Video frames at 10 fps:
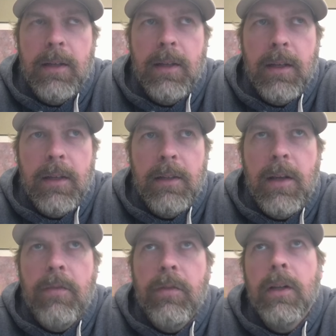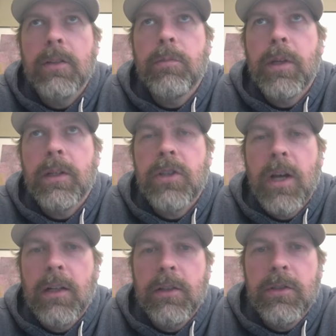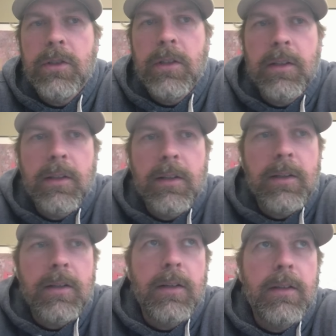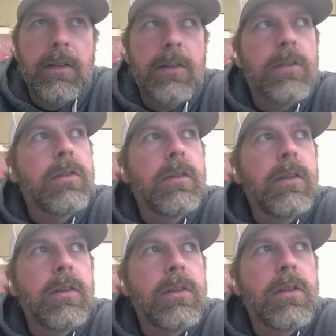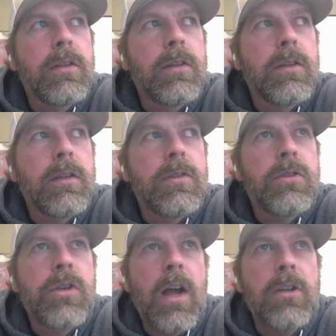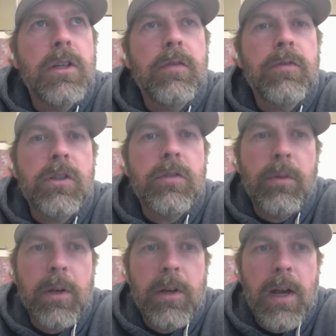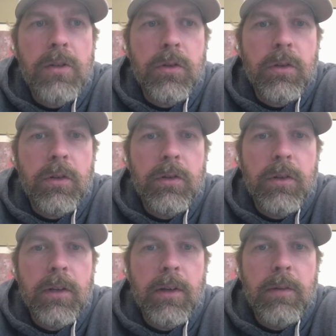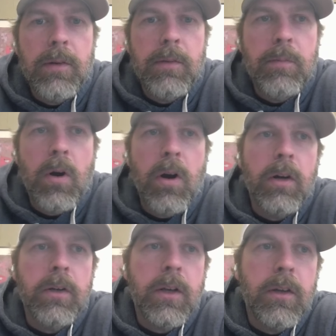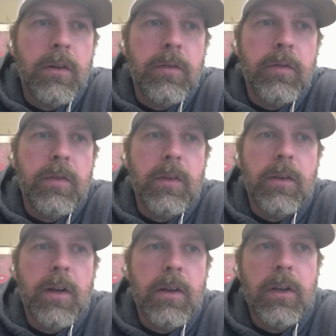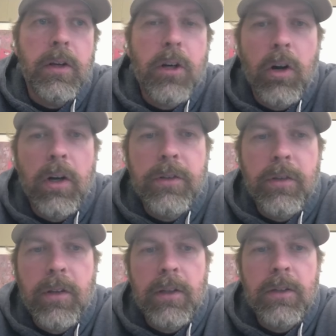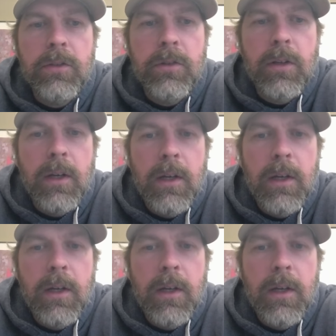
It definitely is a big challenge, and it's challenging just from the natural part of the occurrence of these,